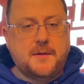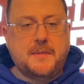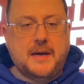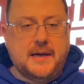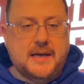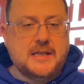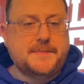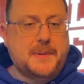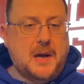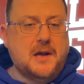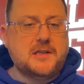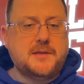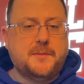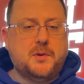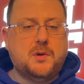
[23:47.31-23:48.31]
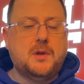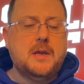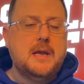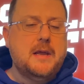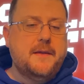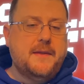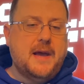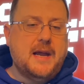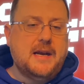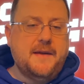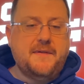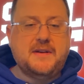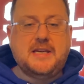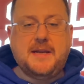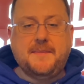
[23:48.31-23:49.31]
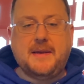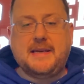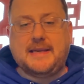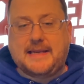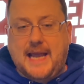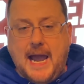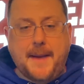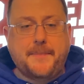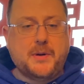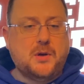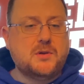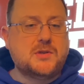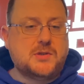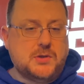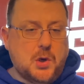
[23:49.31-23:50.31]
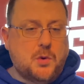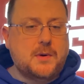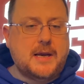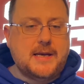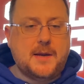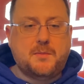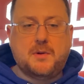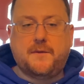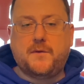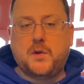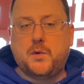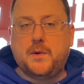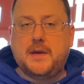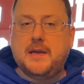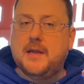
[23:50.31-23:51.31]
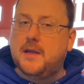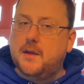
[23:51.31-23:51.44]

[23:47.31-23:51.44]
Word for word: but it is possible that if a team like the Capitals don't end up with Fleury,